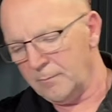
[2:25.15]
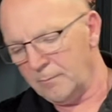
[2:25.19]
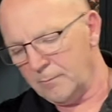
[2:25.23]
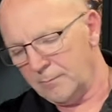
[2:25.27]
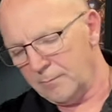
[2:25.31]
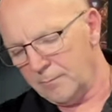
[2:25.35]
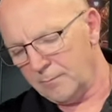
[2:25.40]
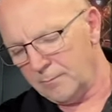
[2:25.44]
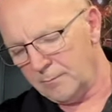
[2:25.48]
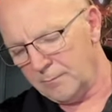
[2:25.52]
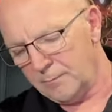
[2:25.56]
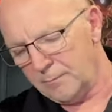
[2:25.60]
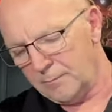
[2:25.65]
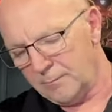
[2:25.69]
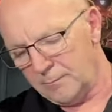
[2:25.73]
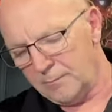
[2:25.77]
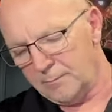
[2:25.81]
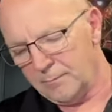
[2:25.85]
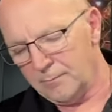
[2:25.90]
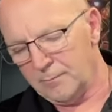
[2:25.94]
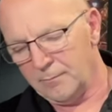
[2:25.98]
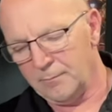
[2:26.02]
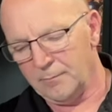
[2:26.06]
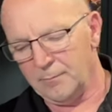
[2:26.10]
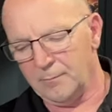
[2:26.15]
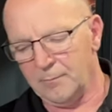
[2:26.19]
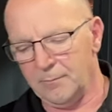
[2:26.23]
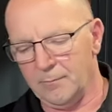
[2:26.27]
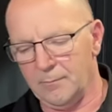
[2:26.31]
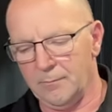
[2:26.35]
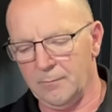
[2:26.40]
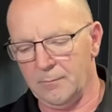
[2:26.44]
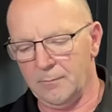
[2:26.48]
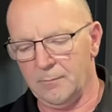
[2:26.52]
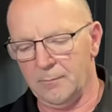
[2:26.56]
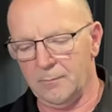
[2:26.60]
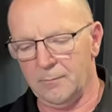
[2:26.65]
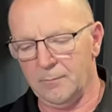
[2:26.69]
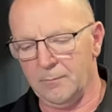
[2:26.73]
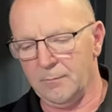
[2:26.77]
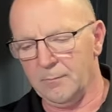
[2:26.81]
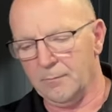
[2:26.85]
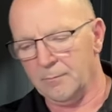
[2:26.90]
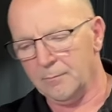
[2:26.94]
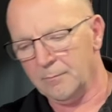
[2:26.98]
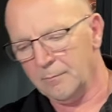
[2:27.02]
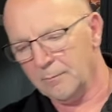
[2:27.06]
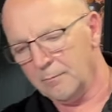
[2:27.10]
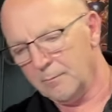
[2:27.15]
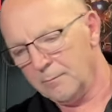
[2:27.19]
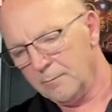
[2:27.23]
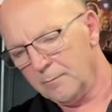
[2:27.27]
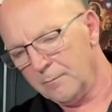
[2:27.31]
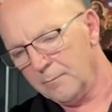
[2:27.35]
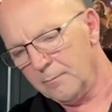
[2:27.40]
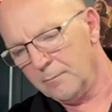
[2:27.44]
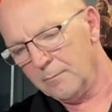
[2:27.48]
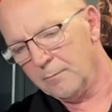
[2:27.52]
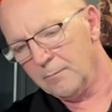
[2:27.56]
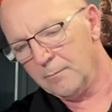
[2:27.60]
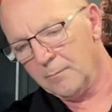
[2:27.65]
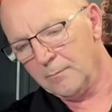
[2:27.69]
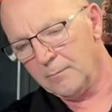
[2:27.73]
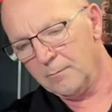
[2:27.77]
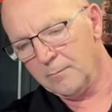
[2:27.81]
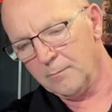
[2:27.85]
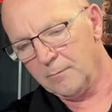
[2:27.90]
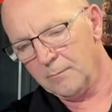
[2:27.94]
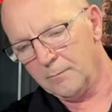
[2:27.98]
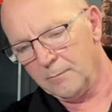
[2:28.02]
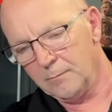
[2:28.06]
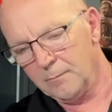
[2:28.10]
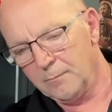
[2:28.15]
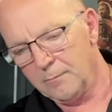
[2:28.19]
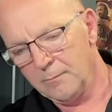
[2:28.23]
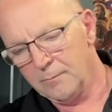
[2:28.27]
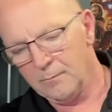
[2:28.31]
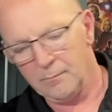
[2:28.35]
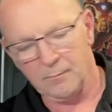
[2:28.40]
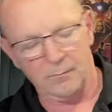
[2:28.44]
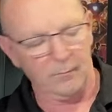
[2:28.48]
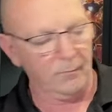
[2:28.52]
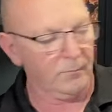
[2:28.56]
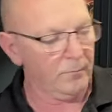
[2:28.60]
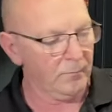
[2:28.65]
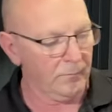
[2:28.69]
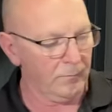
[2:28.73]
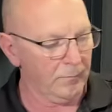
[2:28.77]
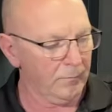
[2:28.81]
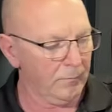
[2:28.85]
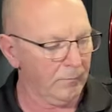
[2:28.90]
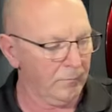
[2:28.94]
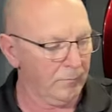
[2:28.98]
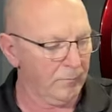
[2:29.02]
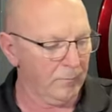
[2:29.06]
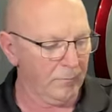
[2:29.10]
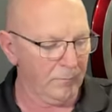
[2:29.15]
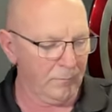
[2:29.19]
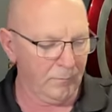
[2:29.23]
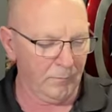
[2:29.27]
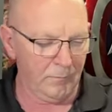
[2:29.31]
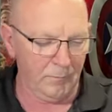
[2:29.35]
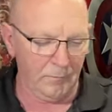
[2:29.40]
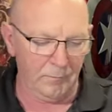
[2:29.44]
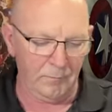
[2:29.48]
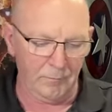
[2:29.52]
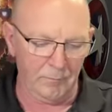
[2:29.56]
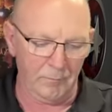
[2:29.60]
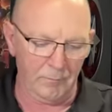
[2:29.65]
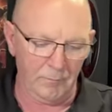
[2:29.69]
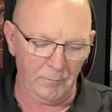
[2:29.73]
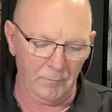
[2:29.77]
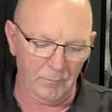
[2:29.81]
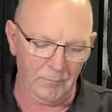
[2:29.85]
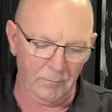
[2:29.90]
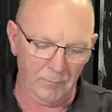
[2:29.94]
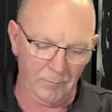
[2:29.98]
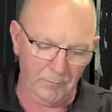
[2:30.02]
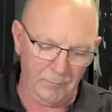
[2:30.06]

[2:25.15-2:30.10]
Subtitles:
The person shown says nothing.